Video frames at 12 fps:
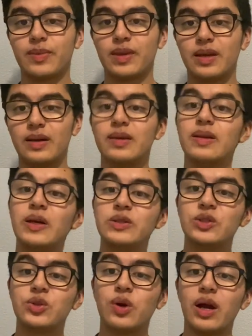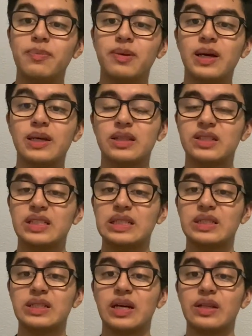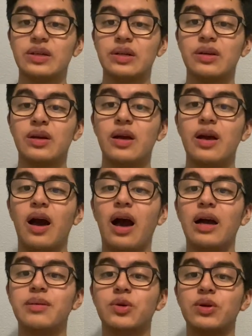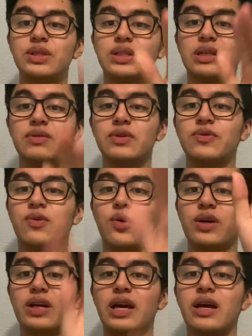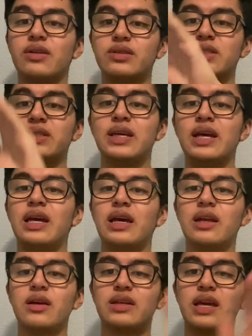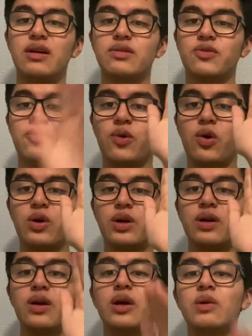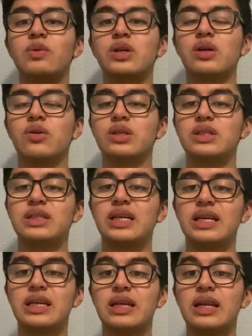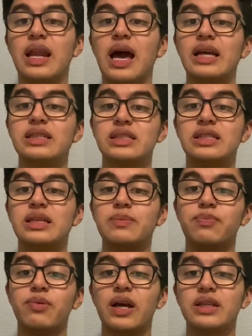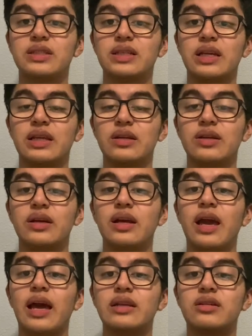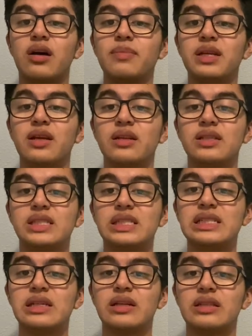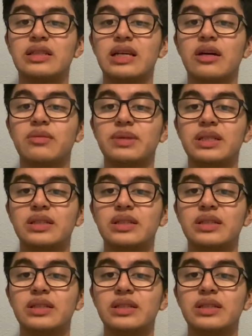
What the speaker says: Let's try playing the C together. I'm going to give you 4 counts, and on count 4, we are going to take in a nice deep breath together and come in on the C on the downbeat.